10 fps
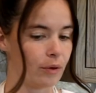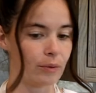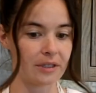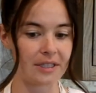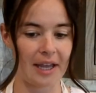We
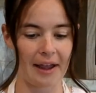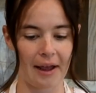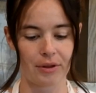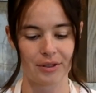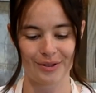will see
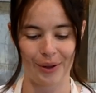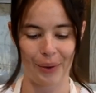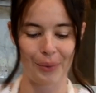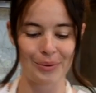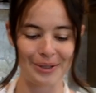how this
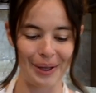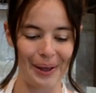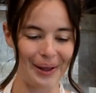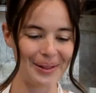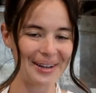goes.
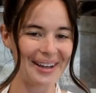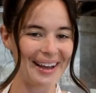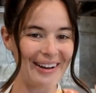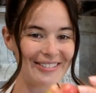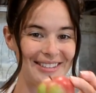Look
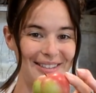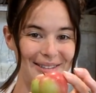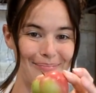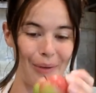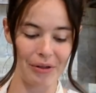at how
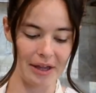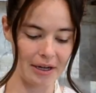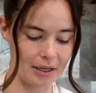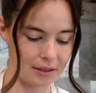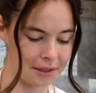small
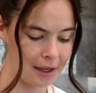that is.